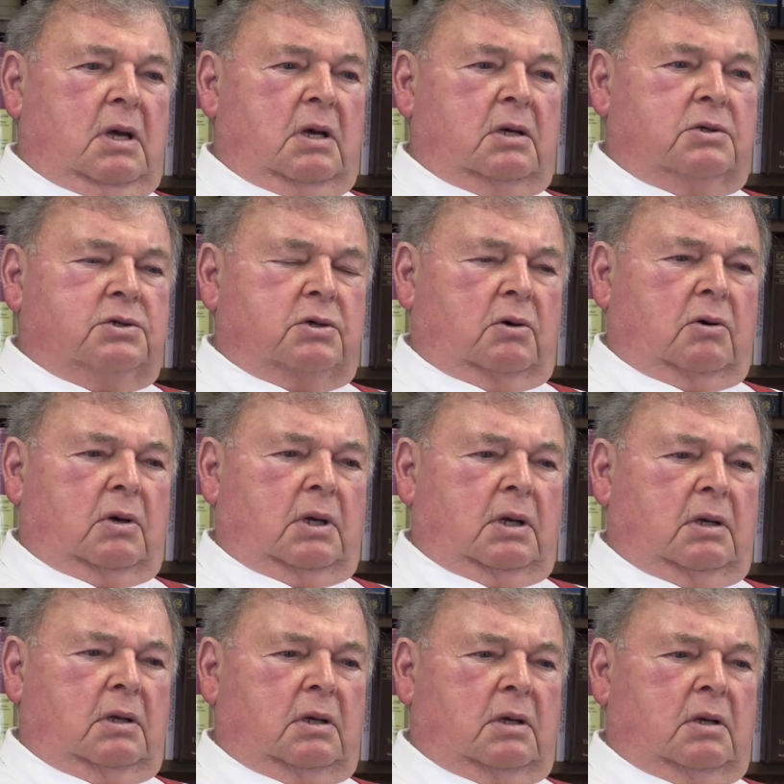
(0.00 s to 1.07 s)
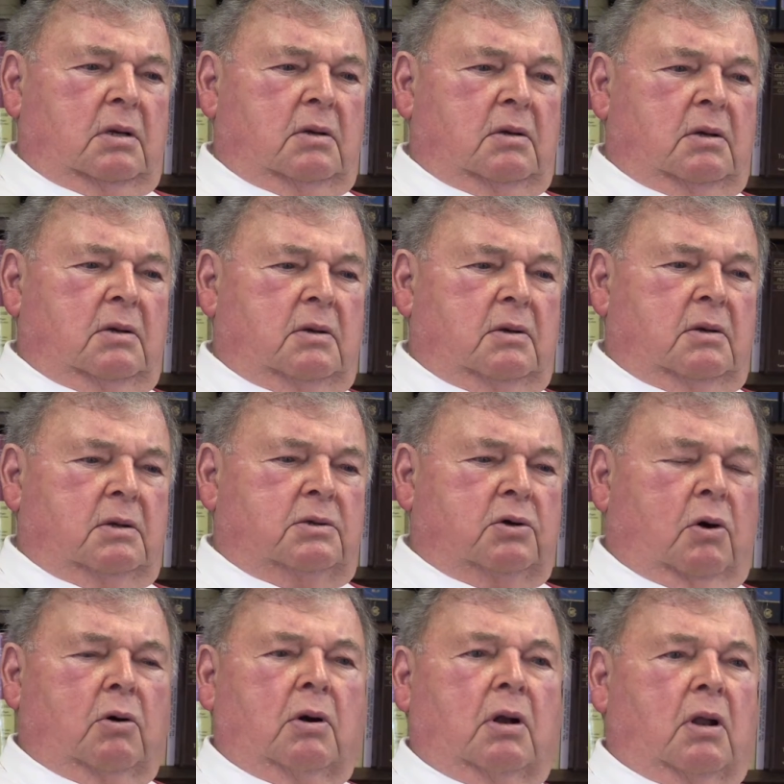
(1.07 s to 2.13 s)
uh, showing uh,
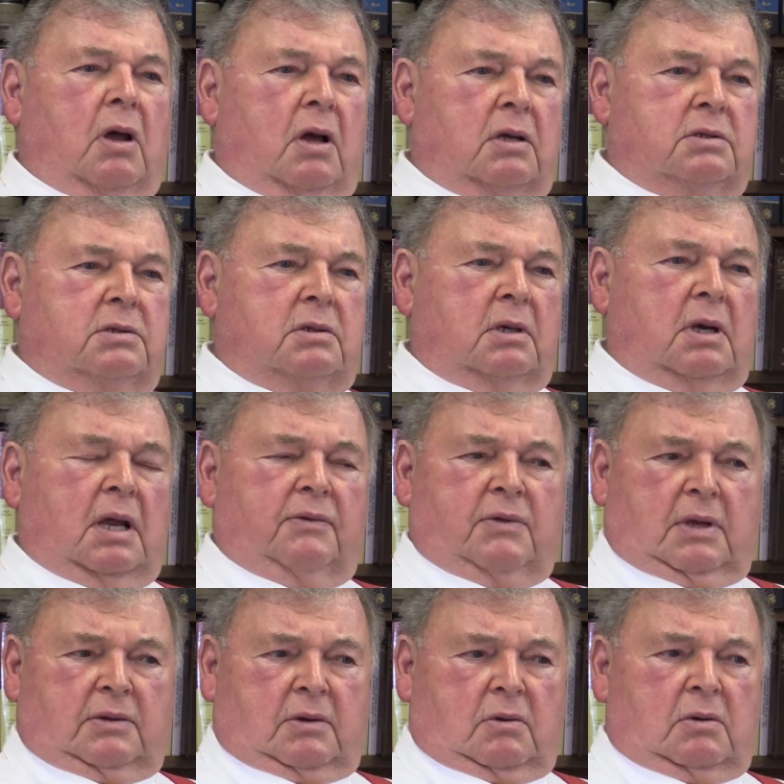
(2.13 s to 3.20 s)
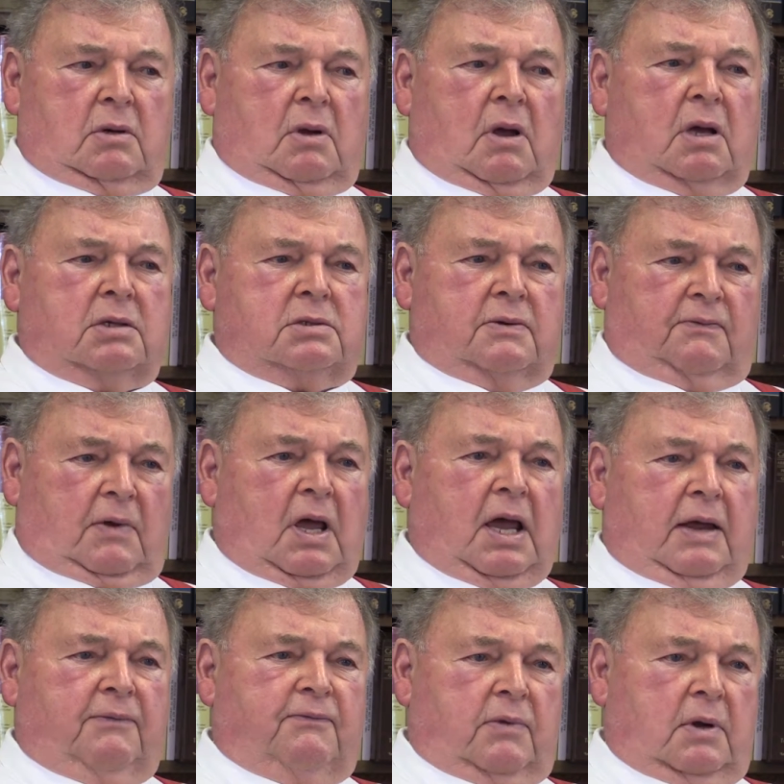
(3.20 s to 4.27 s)
total loss. And I think there were loss of
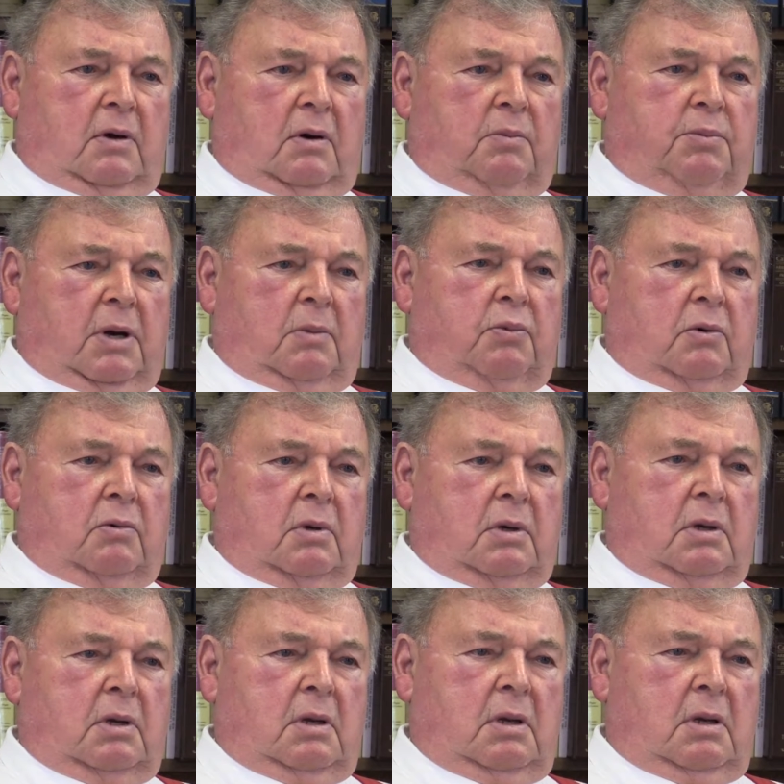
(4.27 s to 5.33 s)
life there in Pepperwood.